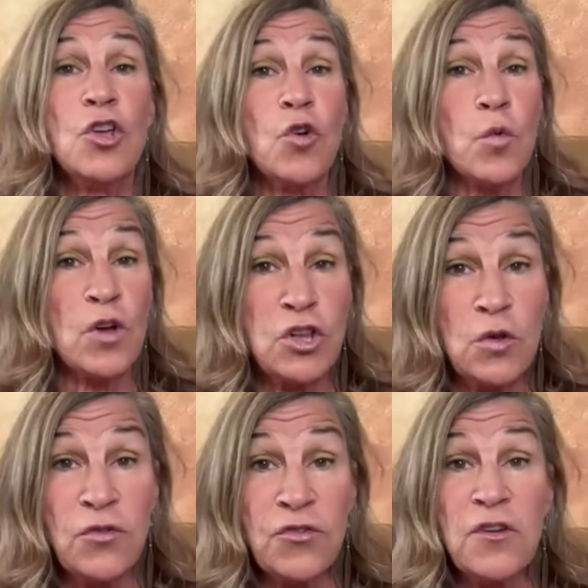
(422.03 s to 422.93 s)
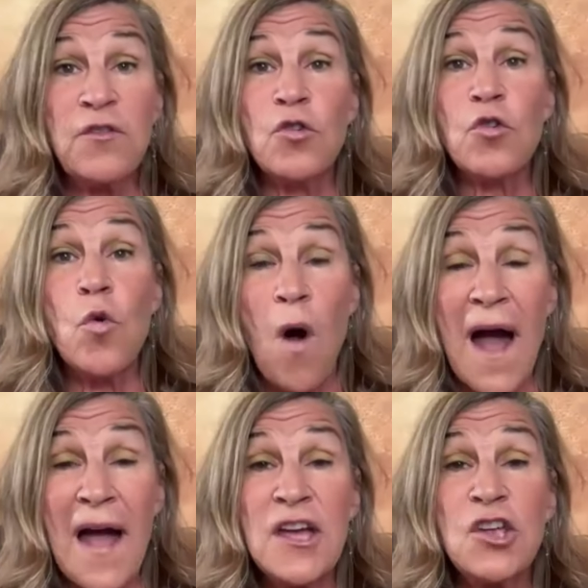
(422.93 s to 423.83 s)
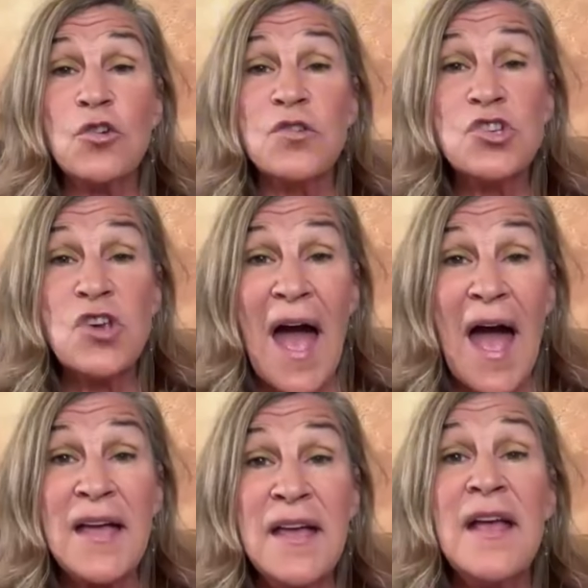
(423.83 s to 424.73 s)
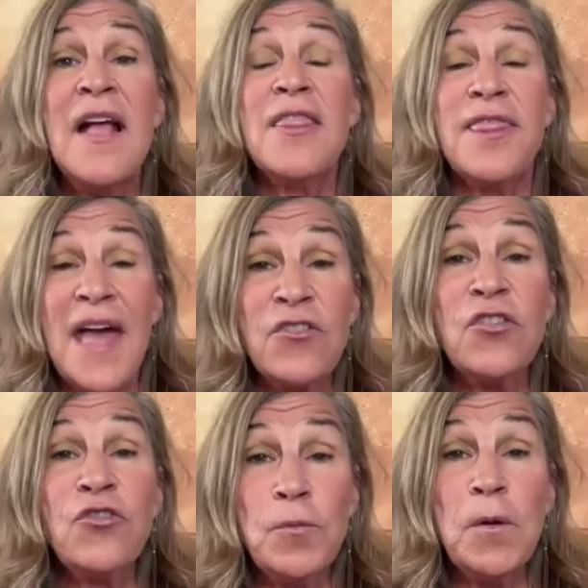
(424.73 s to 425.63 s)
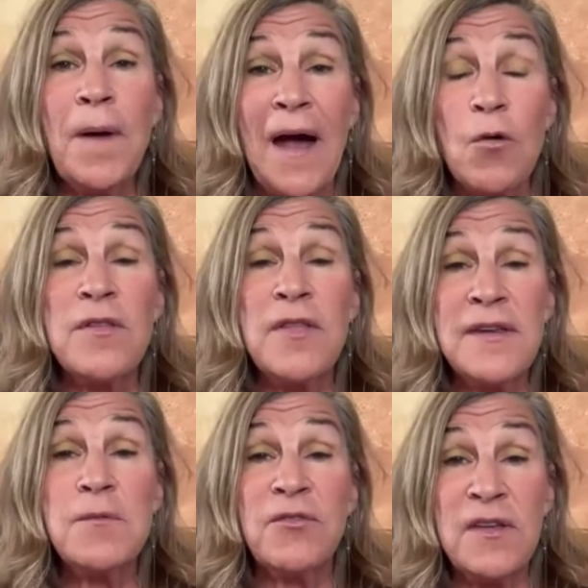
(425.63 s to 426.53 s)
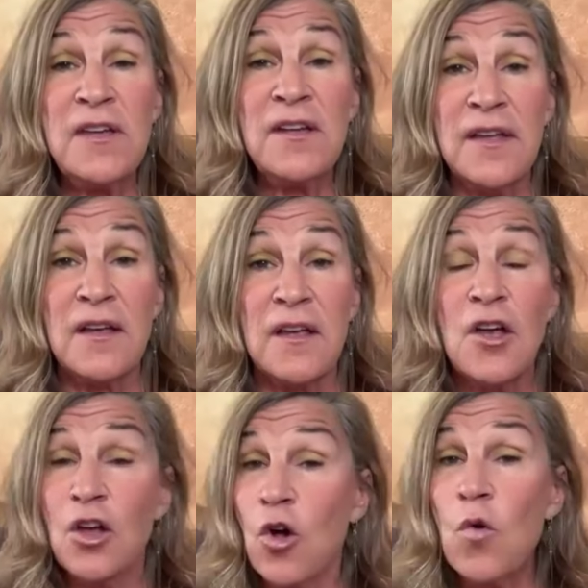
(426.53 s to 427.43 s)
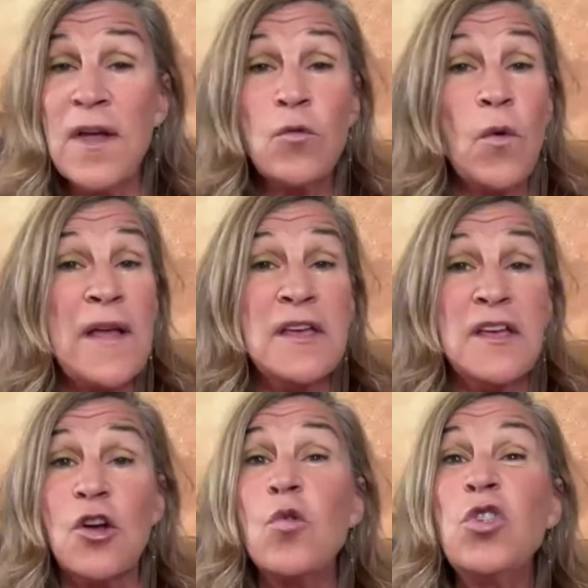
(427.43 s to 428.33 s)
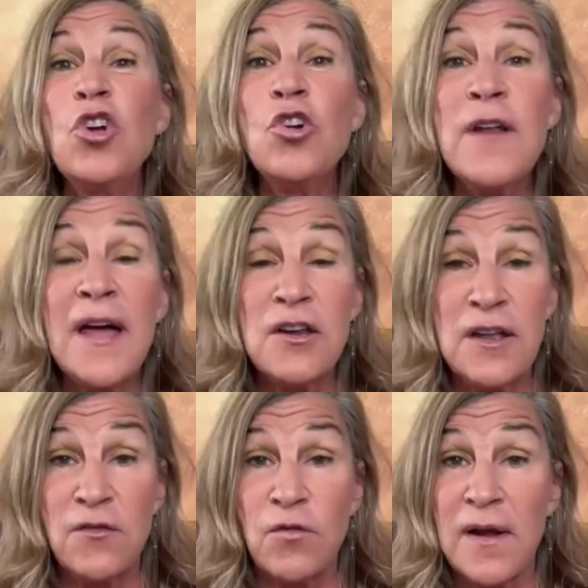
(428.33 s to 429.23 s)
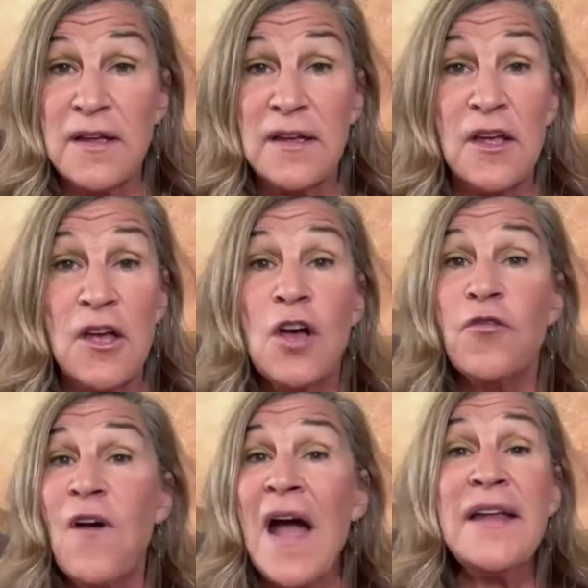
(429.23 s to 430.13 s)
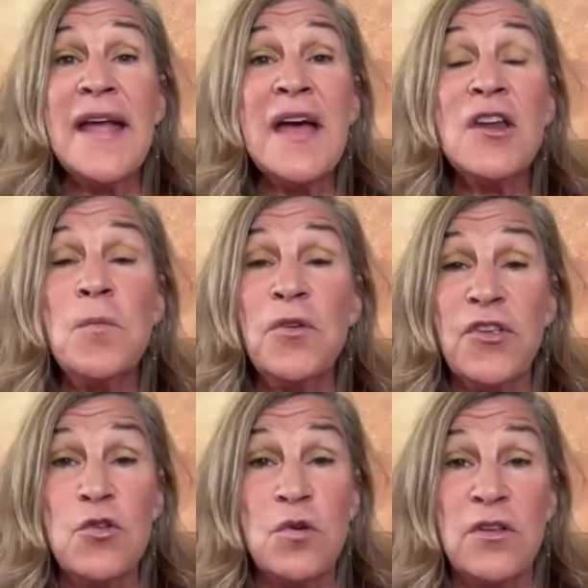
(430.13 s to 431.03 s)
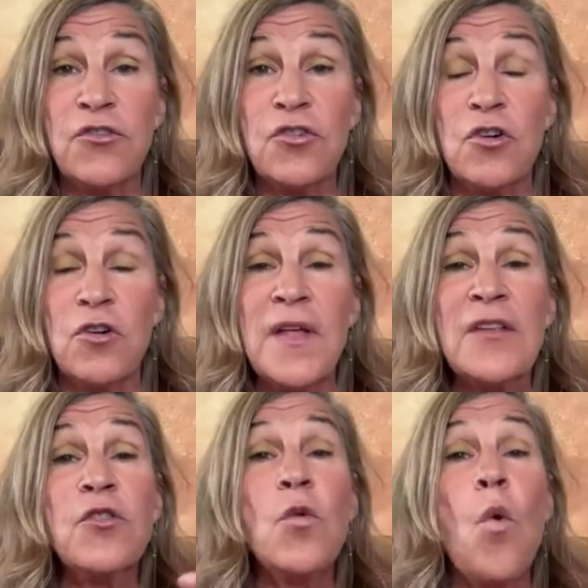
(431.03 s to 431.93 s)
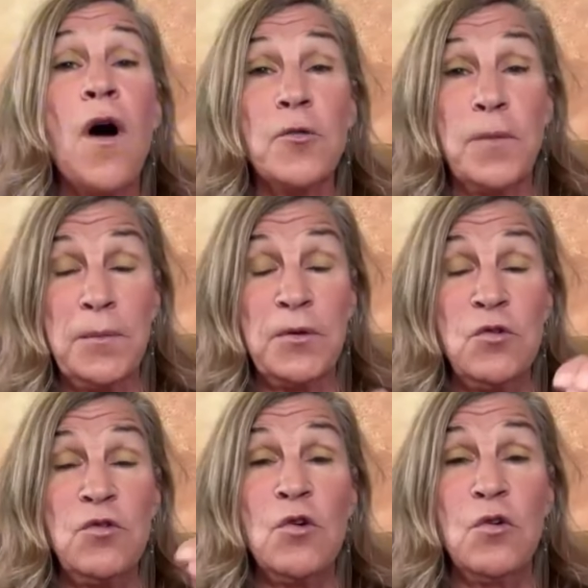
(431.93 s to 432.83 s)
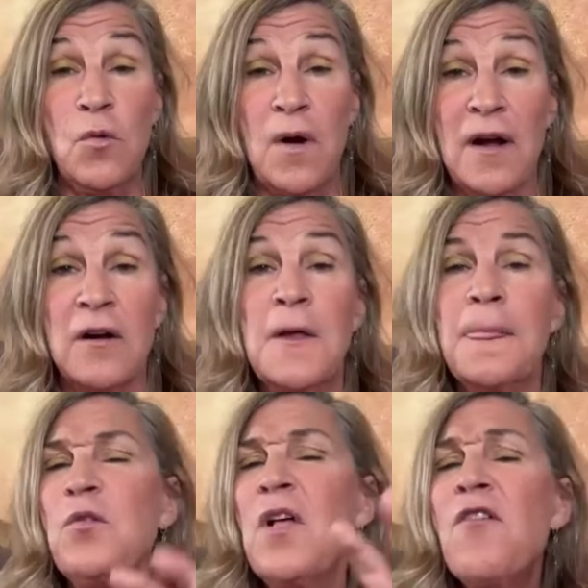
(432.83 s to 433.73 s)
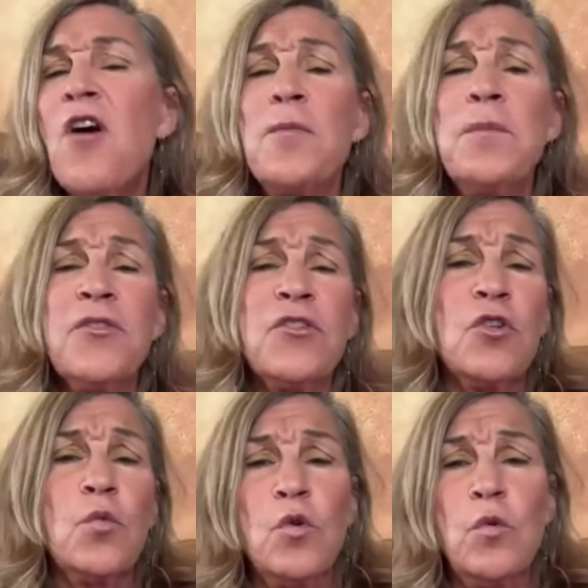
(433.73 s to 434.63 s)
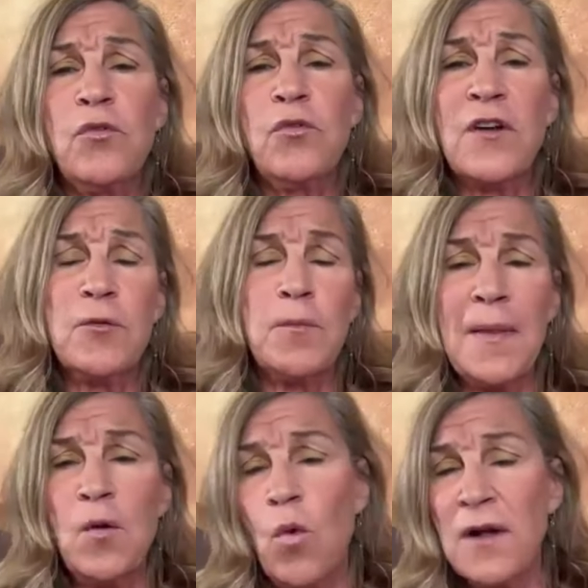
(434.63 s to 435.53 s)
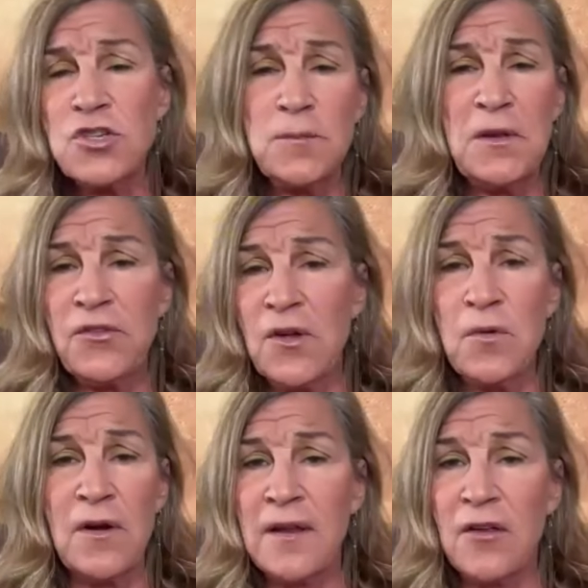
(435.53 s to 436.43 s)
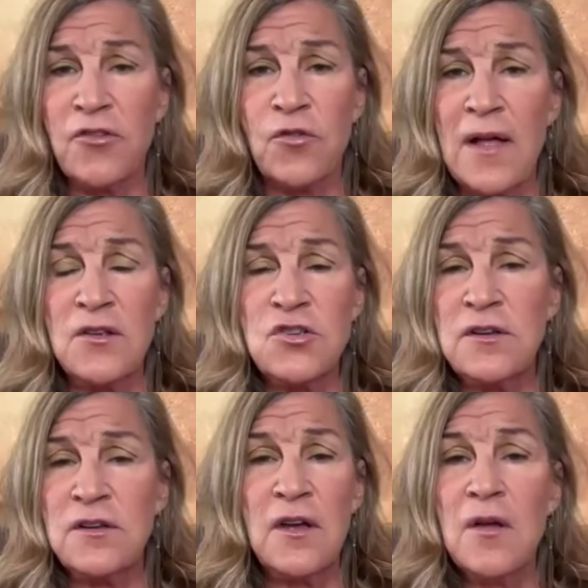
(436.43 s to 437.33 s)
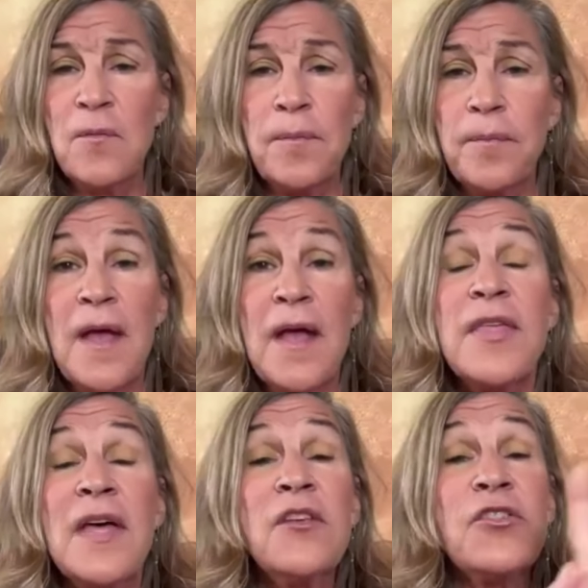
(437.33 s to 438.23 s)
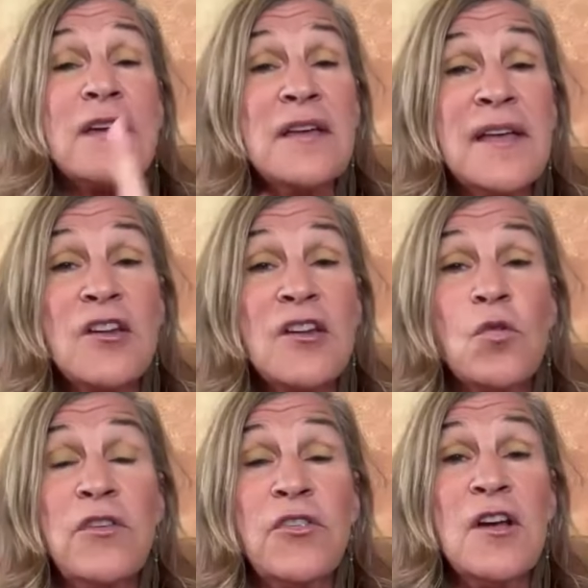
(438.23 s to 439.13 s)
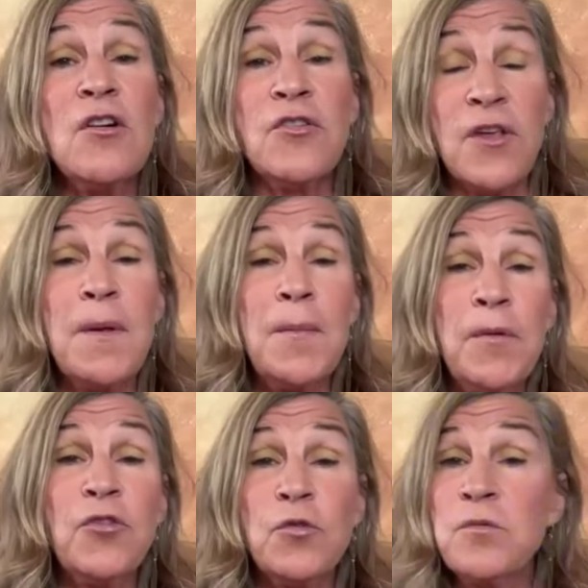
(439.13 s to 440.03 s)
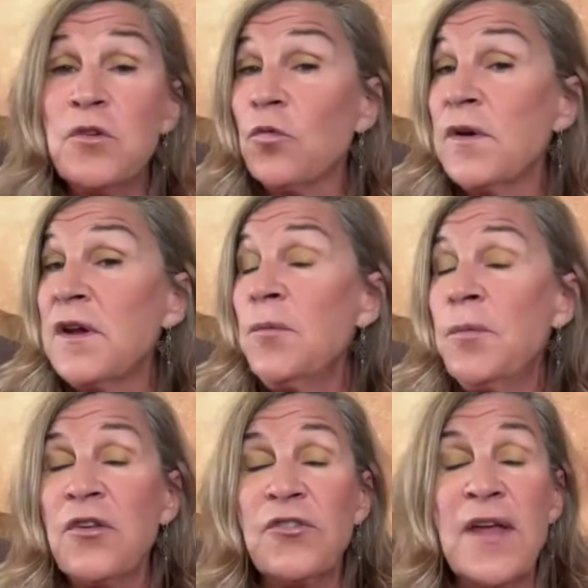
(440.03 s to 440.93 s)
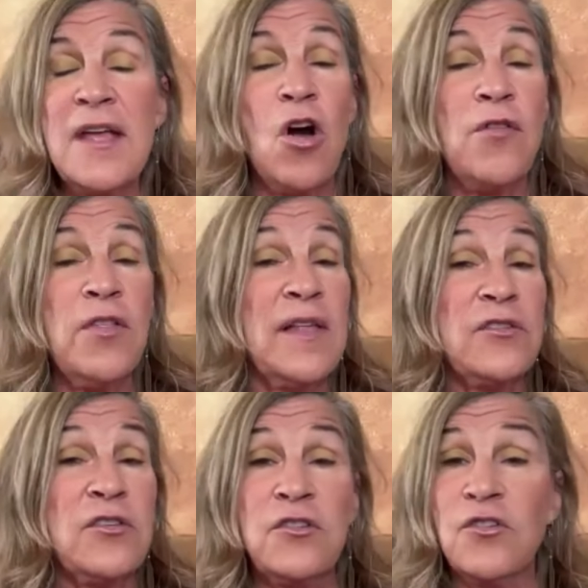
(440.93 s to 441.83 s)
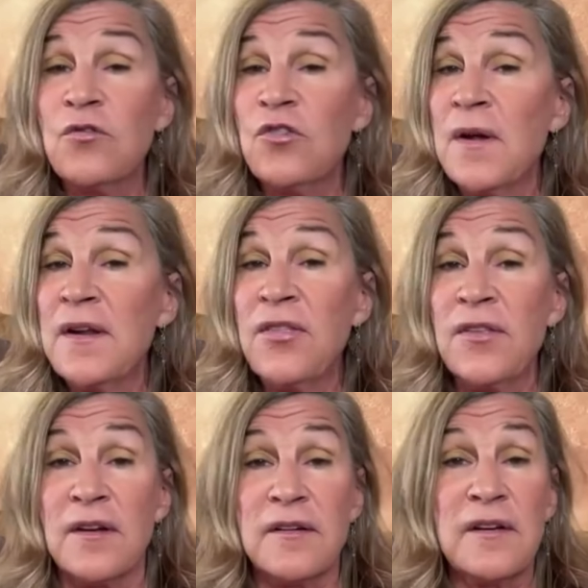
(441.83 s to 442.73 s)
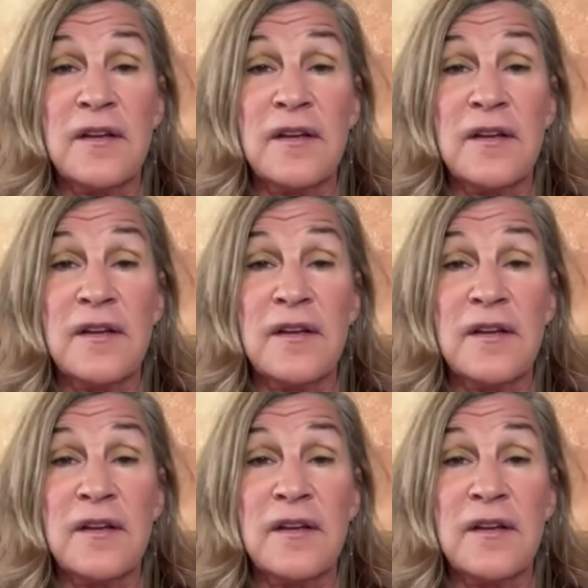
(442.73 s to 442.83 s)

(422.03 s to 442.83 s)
You're reclusive, you're quiet, you're shy. That's a superpower in the name of healing. Go mm. get Reiki, go learn how to give Reiki. Find animals that you can serve. That's the water people. You know who you are. You love all the mystical woo stuff. You're probably watching me somewhere on astrology. Then the second category is air. Some people in this room just read the books, take all the classes, and don't do anything.